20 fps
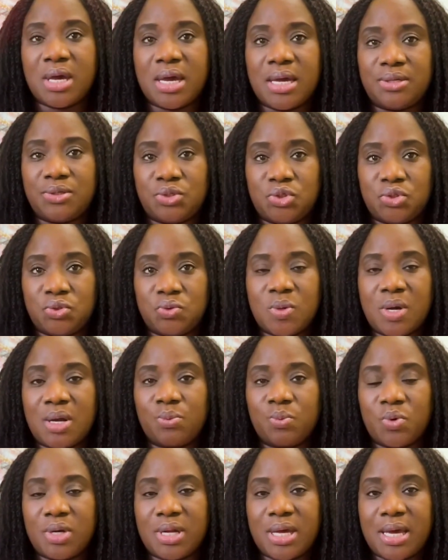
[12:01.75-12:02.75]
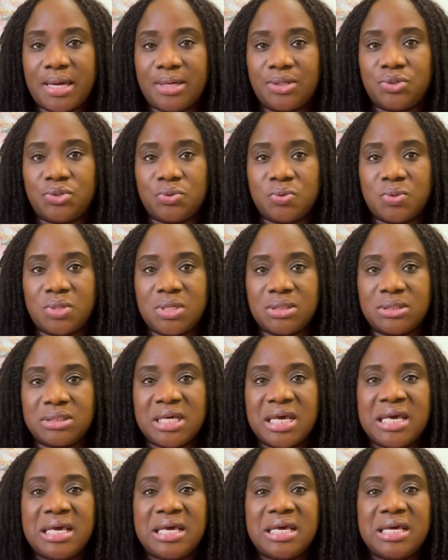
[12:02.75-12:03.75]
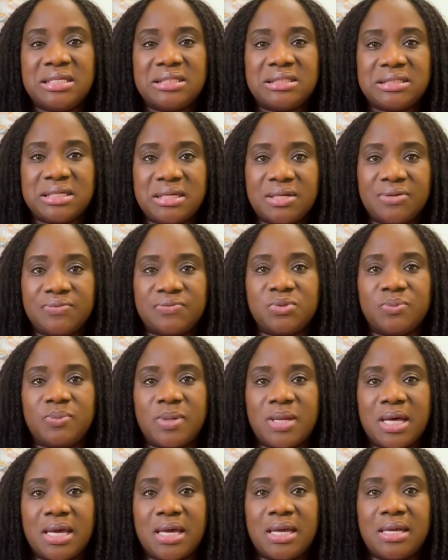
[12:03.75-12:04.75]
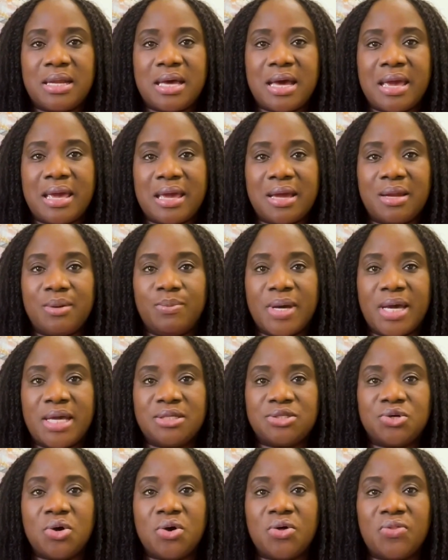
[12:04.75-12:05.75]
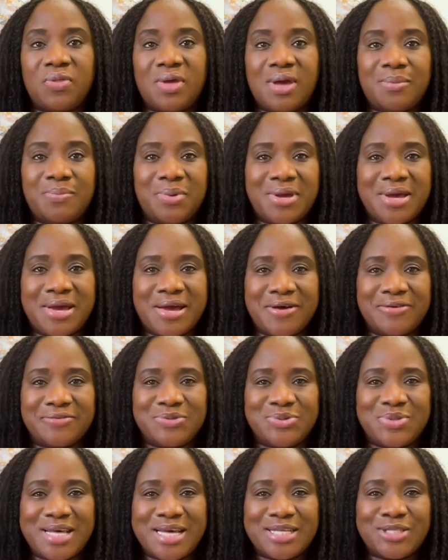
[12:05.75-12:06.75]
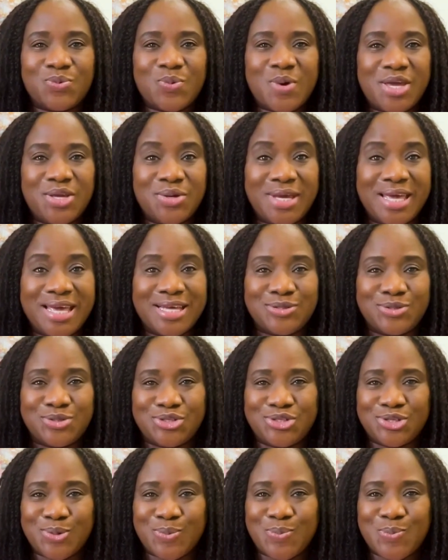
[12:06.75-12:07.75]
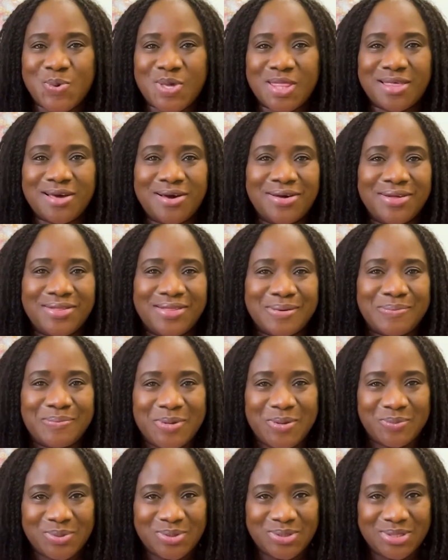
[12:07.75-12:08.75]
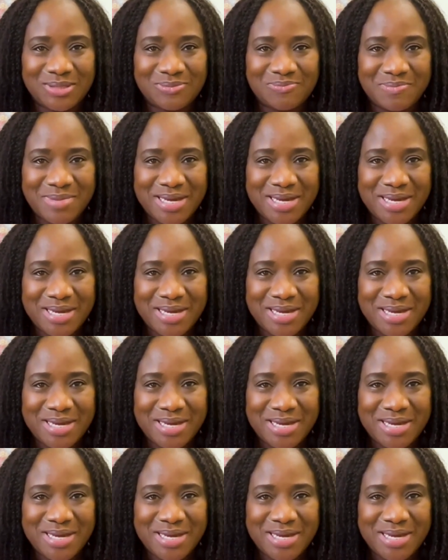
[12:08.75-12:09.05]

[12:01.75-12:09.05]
can do and what I do is, instead of supplying, I can buy it on their behalf. So that's where you get to shop with other people's